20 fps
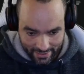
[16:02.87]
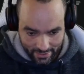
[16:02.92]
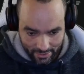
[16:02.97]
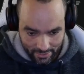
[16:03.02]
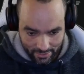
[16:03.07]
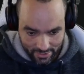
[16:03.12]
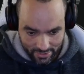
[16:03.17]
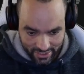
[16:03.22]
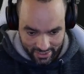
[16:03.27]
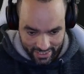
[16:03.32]

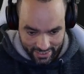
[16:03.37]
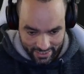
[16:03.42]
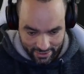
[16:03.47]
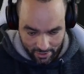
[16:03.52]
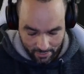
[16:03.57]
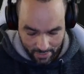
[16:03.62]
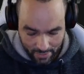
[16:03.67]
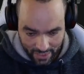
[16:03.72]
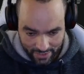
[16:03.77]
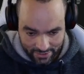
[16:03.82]
do
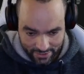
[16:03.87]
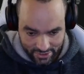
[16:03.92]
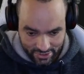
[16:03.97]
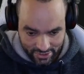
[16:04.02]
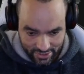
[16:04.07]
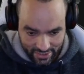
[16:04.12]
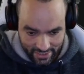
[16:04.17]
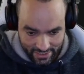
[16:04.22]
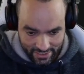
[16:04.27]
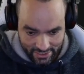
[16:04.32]
/commands
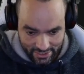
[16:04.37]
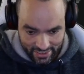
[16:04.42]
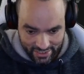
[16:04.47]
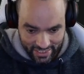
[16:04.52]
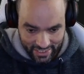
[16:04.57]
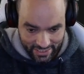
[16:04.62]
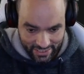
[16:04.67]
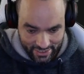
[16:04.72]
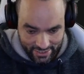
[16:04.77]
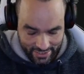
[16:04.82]
and
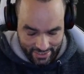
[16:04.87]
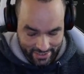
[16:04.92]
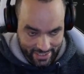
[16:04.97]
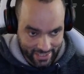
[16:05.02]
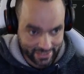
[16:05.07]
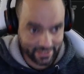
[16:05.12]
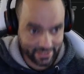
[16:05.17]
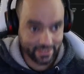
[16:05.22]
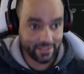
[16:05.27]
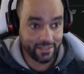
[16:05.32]
/ and
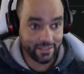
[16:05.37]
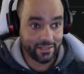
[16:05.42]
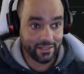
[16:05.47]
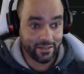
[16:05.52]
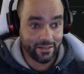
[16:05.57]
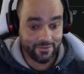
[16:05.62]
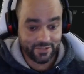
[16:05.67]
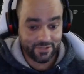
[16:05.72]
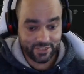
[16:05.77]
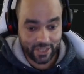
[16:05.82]
then
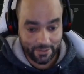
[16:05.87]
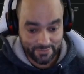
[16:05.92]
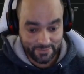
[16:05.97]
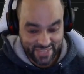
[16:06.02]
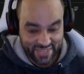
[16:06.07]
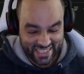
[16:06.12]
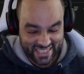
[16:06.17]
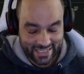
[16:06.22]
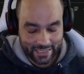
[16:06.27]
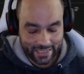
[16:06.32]

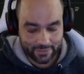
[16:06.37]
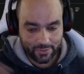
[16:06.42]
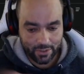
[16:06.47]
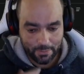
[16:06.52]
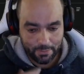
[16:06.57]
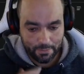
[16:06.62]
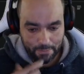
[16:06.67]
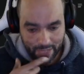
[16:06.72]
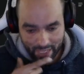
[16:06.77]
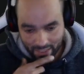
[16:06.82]
something that will
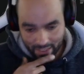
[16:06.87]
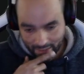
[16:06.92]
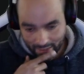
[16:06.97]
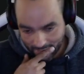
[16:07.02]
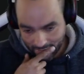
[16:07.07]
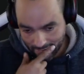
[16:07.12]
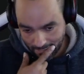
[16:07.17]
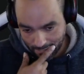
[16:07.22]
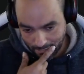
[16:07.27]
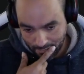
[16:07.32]

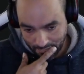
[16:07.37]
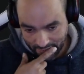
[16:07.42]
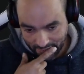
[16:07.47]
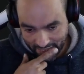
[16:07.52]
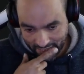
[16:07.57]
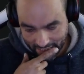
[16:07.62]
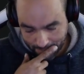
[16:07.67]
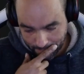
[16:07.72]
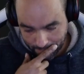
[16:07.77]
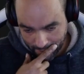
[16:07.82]

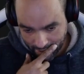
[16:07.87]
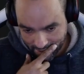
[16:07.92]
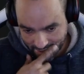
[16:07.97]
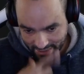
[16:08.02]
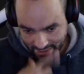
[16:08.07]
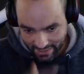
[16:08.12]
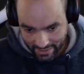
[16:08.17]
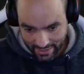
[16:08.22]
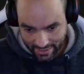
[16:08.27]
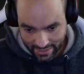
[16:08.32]
get parsed
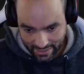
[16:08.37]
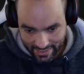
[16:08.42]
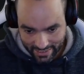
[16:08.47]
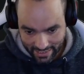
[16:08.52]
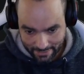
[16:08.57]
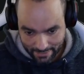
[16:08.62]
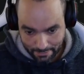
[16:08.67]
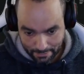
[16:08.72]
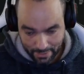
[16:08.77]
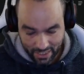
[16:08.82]
here and
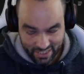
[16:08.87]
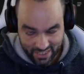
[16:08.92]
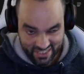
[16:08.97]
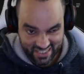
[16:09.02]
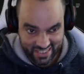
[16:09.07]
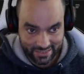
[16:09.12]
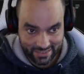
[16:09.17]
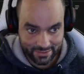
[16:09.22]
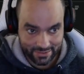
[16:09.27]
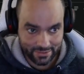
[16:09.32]
then passed
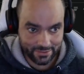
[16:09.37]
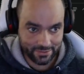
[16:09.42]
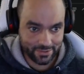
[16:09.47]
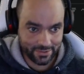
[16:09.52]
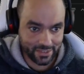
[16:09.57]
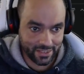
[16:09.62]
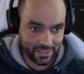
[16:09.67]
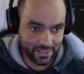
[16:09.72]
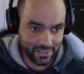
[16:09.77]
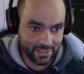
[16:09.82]
into
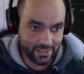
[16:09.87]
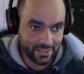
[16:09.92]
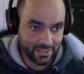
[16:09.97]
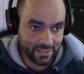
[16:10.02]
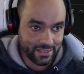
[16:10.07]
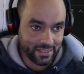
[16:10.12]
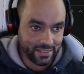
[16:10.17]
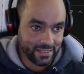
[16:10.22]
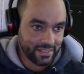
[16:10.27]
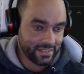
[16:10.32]

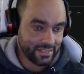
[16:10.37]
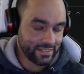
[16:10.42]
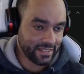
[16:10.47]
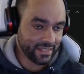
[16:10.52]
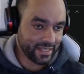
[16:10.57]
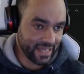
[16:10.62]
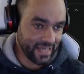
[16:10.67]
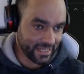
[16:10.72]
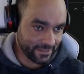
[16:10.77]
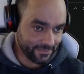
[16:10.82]
the
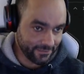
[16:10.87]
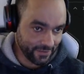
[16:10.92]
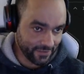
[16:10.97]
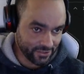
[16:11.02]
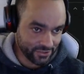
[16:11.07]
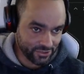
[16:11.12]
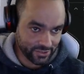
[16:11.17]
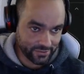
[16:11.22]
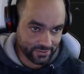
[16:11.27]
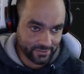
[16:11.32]
get
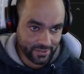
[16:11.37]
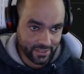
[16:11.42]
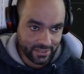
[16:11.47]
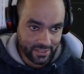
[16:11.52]
function.